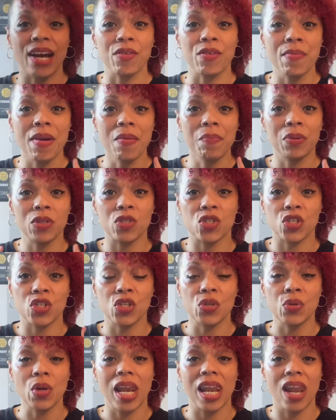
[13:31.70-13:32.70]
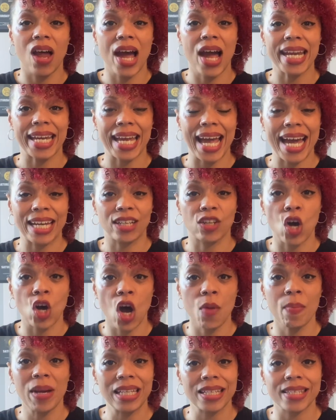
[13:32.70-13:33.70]
remember to like and
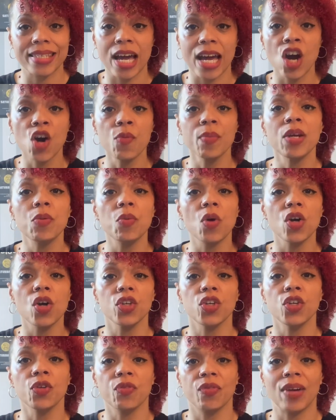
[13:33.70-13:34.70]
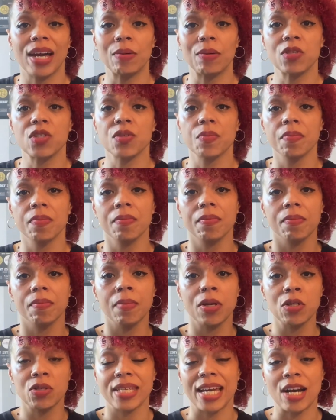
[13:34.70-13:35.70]
comment. Tell me what you found
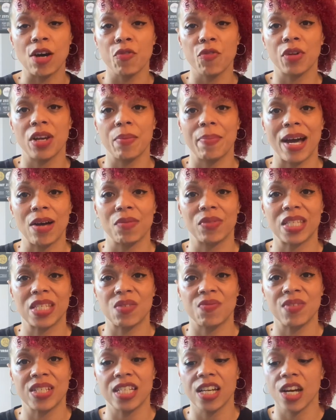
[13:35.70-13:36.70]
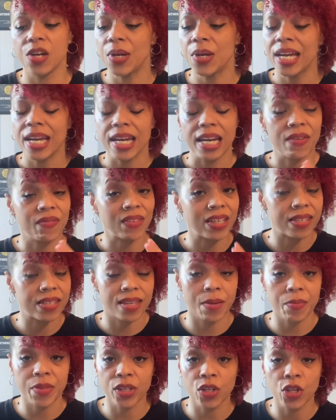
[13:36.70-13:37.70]
most helpful about this video. If there's
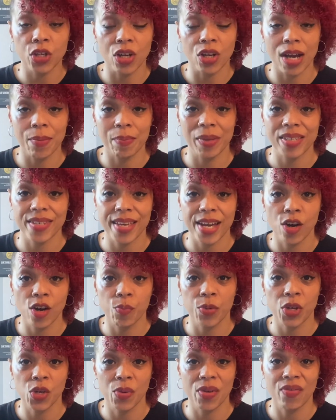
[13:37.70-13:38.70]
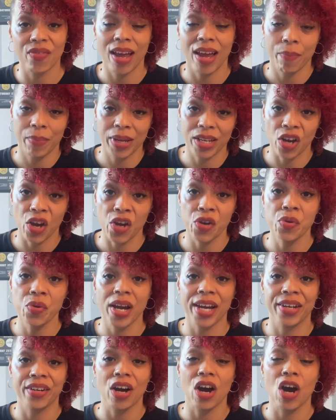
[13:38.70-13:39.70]
something you'd like me to help you with, let me know
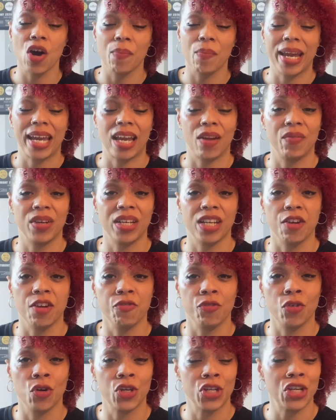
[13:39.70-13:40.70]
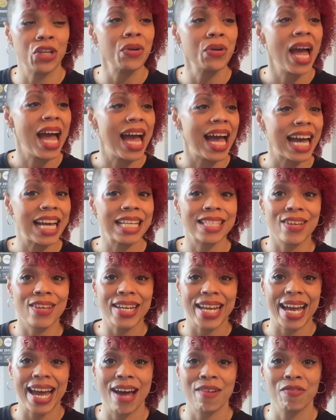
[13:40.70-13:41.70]
and I'll make a video for you, as I
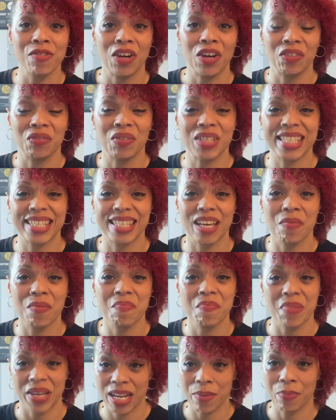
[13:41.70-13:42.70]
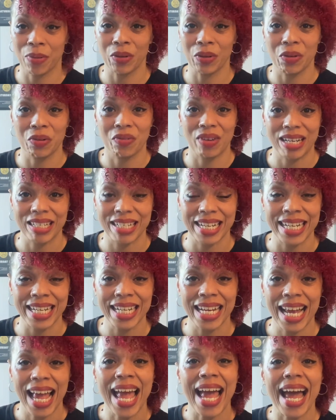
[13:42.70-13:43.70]
have with some people
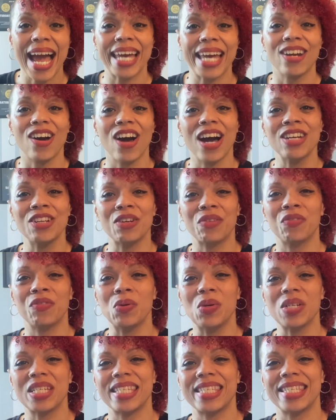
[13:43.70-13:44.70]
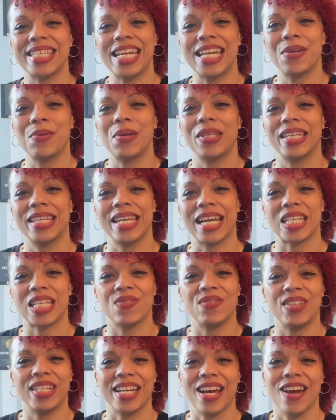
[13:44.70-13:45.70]
already. And I look forward to seeing you in the next
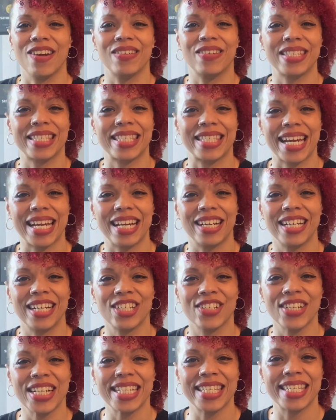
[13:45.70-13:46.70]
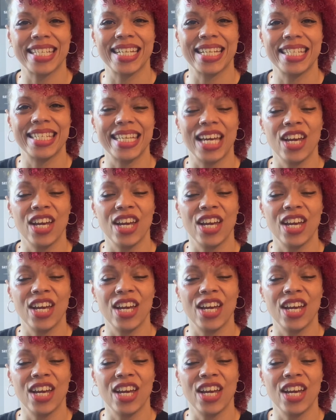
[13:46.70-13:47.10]
video. Stay hydrated.